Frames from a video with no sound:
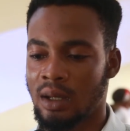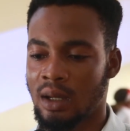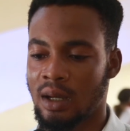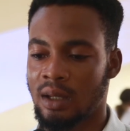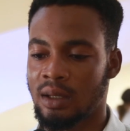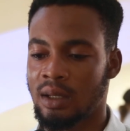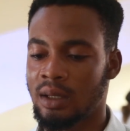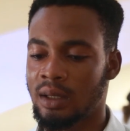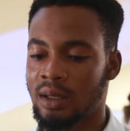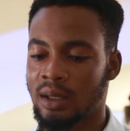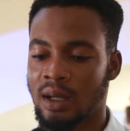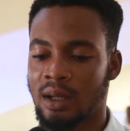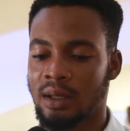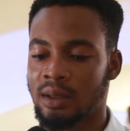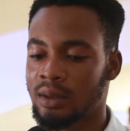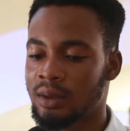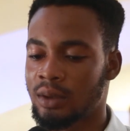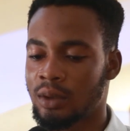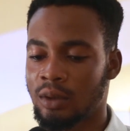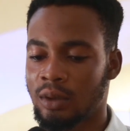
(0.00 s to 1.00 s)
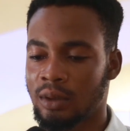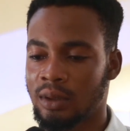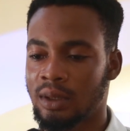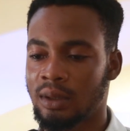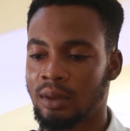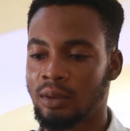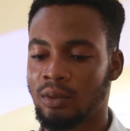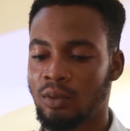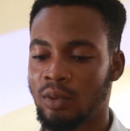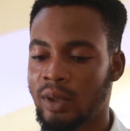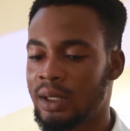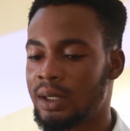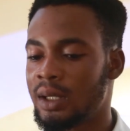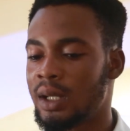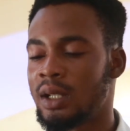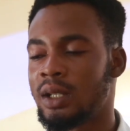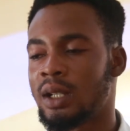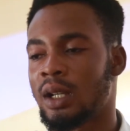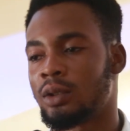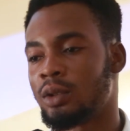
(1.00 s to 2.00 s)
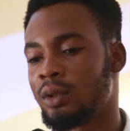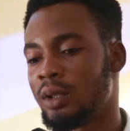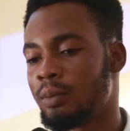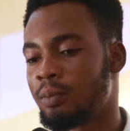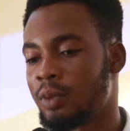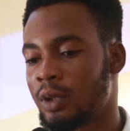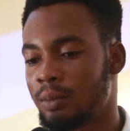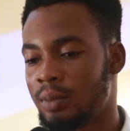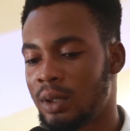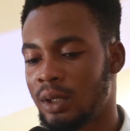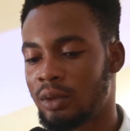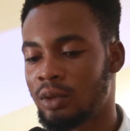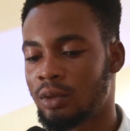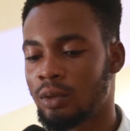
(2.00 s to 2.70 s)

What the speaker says: and it can cause great danger to the public.